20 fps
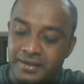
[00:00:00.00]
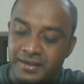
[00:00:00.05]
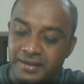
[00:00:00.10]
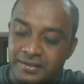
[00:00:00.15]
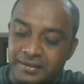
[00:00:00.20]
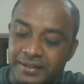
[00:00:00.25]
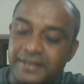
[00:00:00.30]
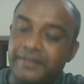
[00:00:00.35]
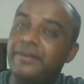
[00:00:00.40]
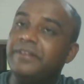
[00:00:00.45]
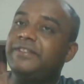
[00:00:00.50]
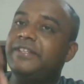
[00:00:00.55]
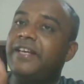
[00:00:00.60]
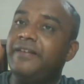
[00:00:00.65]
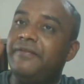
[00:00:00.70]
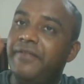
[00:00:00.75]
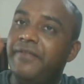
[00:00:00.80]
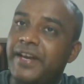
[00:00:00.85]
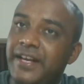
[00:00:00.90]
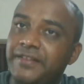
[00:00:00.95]
there was a
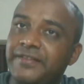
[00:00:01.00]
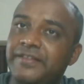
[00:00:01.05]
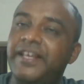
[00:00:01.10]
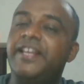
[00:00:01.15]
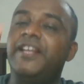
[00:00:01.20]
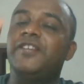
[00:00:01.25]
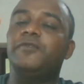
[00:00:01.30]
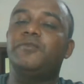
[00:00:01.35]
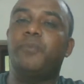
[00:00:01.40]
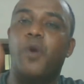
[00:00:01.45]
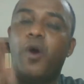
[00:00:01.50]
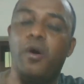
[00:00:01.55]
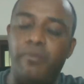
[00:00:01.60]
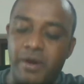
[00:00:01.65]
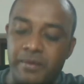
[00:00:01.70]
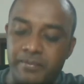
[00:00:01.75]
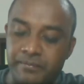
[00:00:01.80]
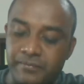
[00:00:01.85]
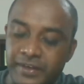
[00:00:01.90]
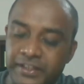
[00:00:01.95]
very serious
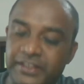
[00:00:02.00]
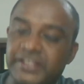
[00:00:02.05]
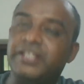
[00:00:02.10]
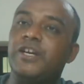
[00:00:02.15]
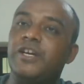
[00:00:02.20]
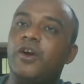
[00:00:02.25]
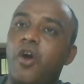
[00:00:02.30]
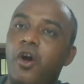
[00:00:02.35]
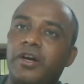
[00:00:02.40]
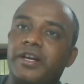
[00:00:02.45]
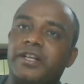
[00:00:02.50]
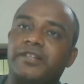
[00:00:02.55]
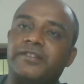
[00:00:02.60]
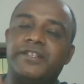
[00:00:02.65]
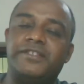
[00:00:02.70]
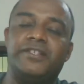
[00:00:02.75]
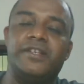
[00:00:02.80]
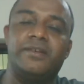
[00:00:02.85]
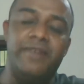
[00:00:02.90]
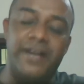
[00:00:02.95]
problem within the Congress
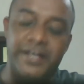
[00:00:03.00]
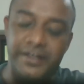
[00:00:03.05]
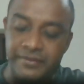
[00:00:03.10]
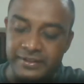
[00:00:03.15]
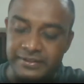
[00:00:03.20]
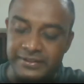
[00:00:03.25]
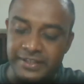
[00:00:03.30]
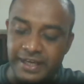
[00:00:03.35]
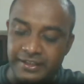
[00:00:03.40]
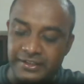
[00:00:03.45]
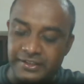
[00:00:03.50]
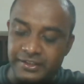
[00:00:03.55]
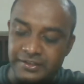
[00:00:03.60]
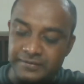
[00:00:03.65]
system. What was that?